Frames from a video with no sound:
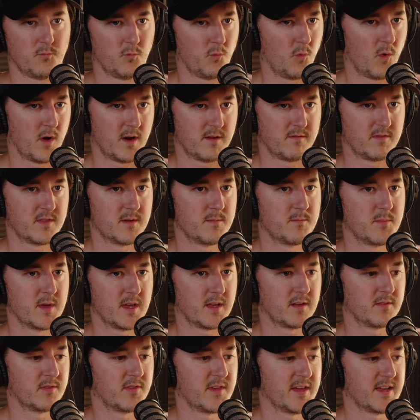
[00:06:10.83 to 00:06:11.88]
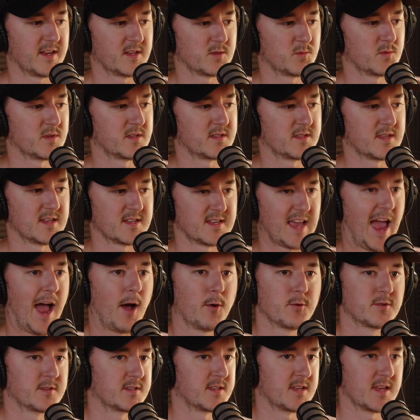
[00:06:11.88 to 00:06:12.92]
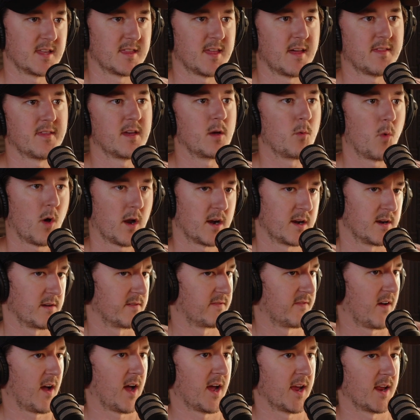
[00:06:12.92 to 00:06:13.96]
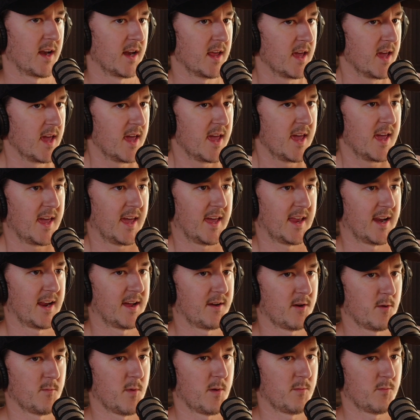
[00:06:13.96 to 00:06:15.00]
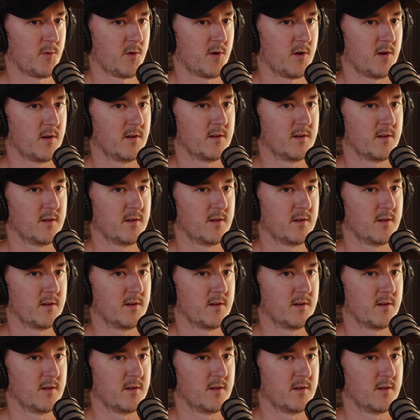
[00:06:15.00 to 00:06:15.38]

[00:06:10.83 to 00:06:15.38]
one of the big things was this house scene that they wanted to find. And I remember